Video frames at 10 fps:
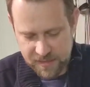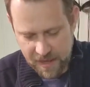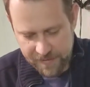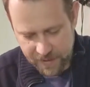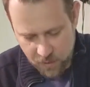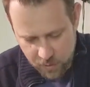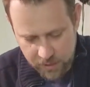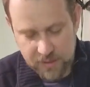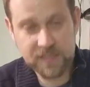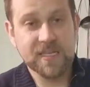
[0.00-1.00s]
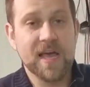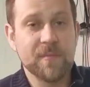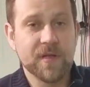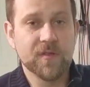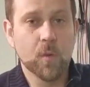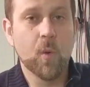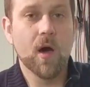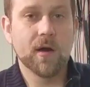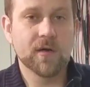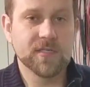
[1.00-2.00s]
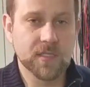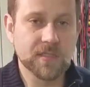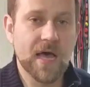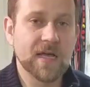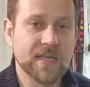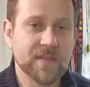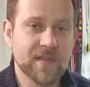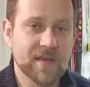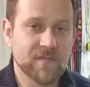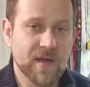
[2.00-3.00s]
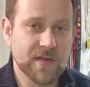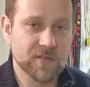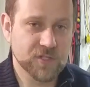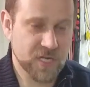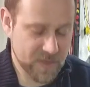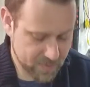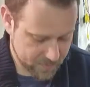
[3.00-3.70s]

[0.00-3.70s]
and then quickly dab it in the water to lock in that final shape.